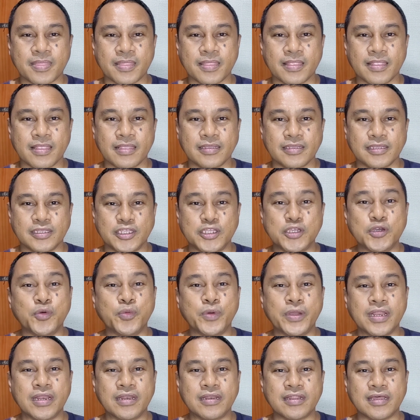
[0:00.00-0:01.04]
you
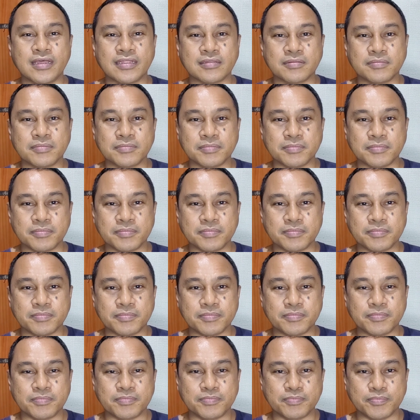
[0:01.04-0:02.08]
will not
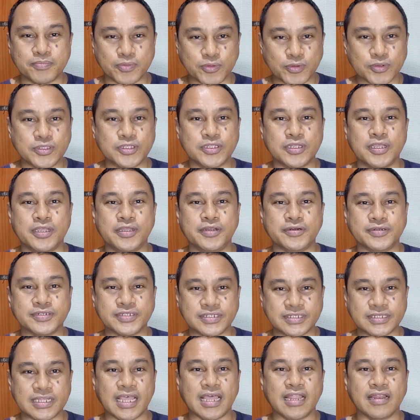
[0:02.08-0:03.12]
put
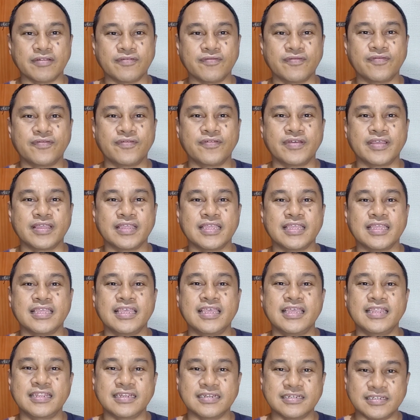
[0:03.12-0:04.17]
yourself in
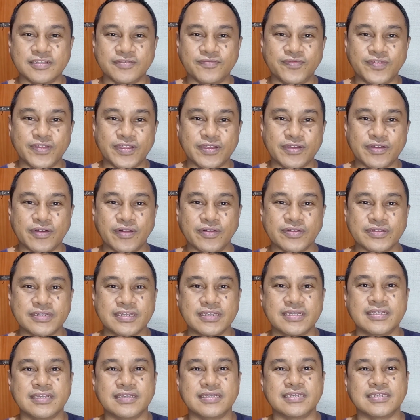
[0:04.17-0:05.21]
a difficult
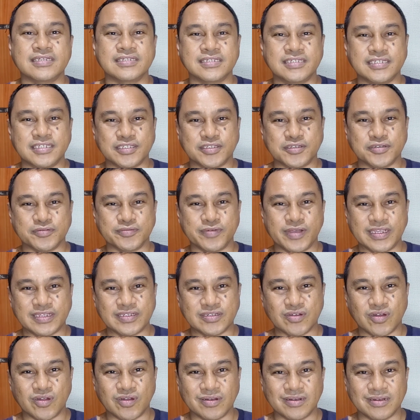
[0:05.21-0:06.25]
situation.
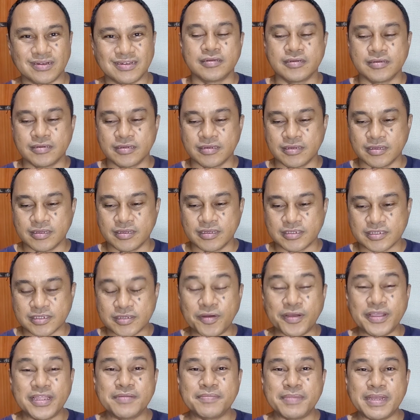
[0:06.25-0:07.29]
So
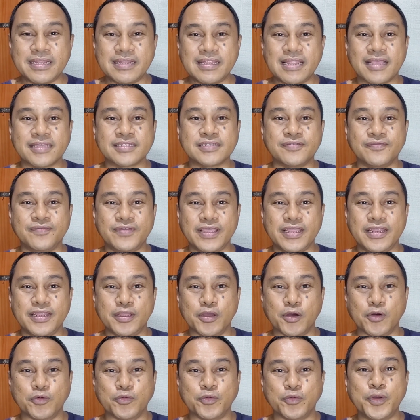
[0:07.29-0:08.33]
in my next video,
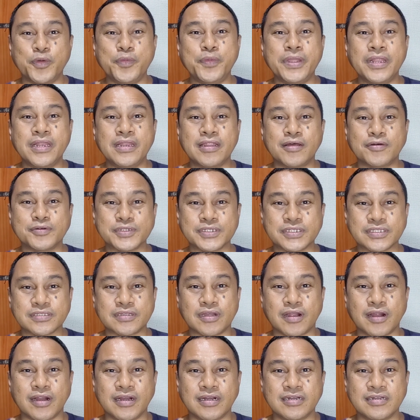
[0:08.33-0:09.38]
we will now
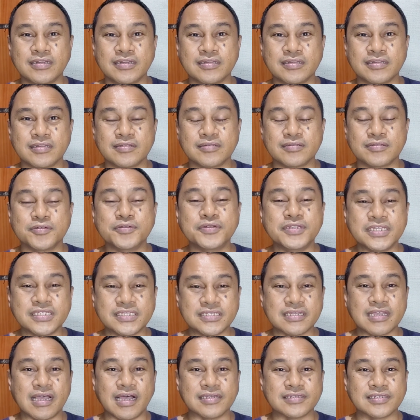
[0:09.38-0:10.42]
start to
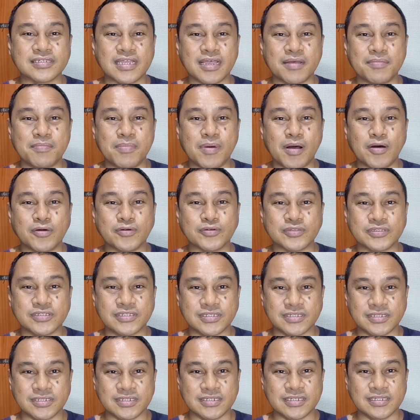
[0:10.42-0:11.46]
discuss about the